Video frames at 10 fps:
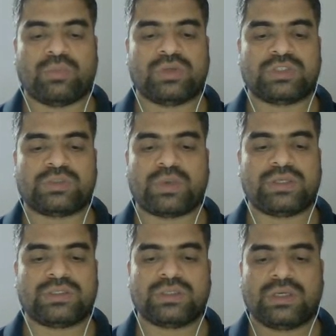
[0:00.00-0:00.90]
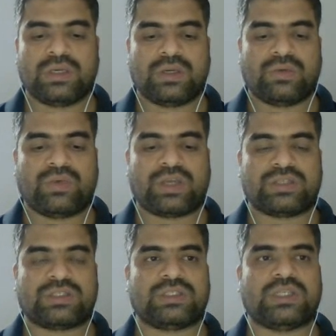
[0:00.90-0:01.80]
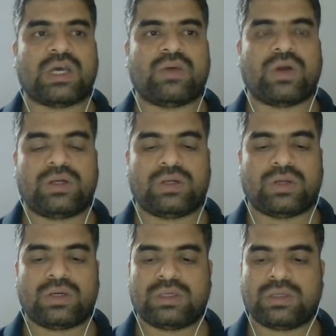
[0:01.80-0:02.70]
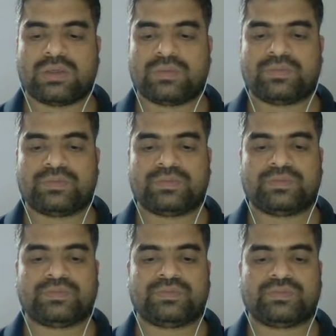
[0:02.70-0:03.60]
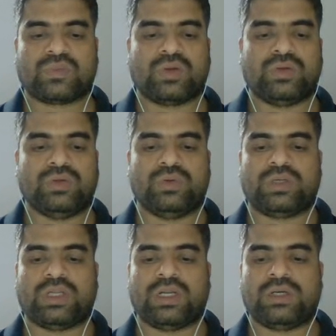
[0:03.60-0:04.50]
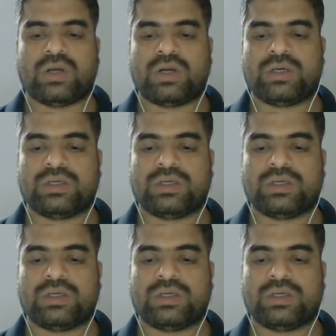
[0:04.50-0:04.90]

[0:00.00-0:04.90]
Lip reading: space, we can say java dot util dot